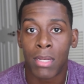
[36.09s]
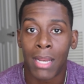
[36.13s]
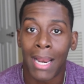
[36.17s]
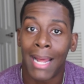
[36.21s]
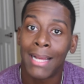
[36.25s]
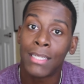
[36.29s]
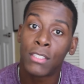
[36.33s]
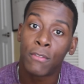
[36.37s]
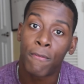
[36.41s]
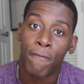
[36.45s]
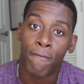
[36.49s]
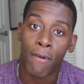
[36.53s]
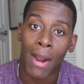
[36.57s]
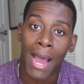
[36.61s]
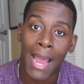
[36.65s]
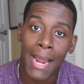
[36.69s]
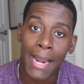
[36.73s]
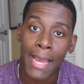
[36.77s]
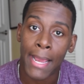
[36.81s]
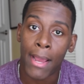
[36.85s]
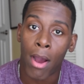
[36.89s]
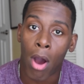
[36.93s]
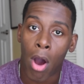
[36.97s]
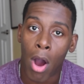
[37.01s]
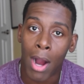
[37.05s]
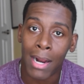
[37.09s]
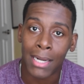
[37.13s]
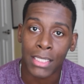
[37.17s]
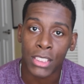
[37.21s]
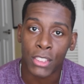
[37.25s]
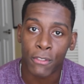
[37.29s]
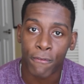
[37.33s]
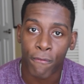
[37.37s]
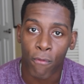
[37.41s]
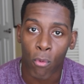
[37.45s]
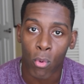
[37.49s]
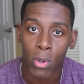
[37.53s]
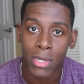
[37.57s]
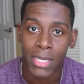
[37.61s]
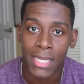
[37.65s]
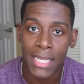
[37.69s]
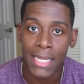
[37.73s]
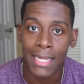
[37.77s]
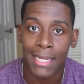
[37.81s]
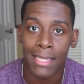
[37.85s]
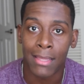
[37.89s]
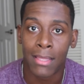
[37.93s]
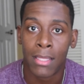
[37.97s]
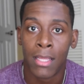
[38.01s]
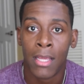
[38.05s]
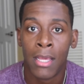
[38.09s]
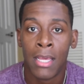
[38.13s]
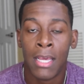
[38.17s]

Today's Friday, August 14th.